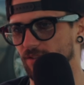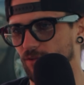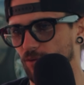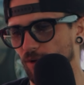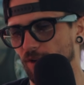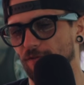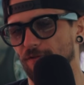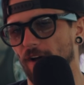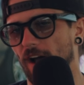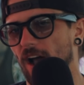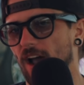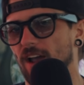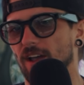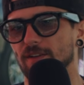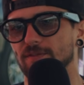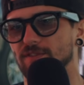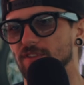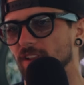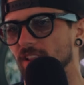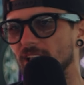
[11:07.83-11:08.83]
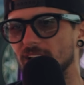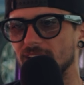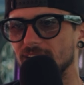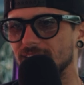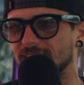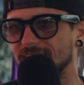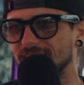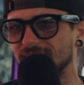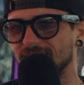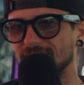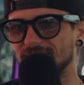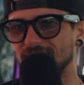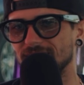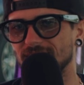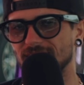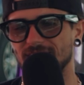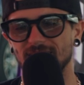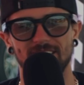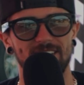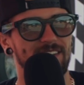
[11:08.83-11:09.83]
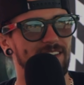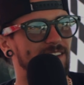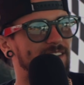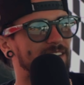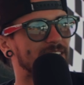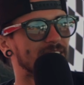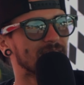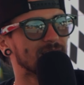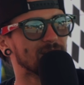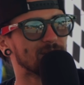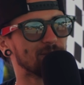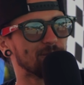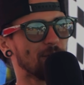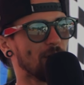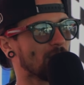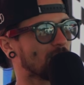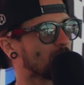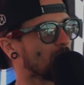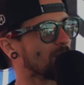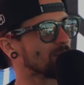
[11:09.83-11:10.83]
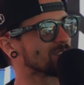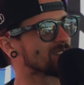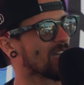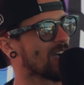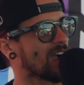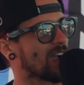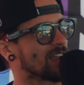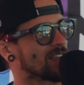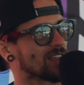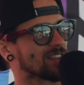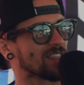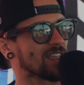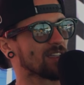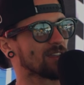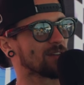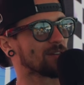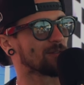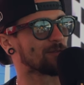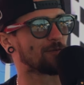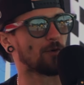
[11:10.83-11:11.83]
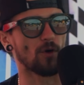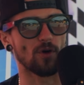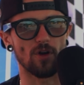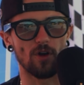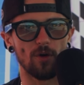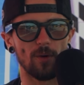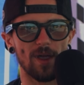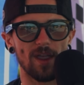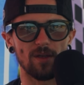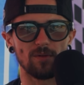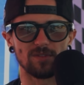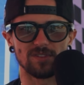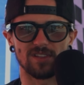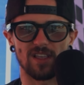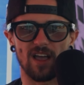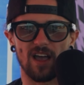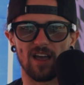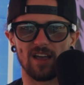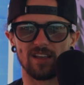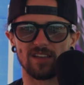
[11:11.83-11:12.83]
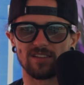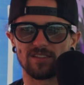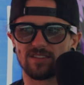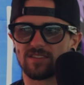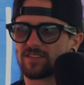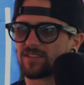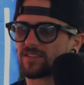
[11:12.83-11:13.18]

3.5 to like, fuck, what was the high? I think 408 was the highest.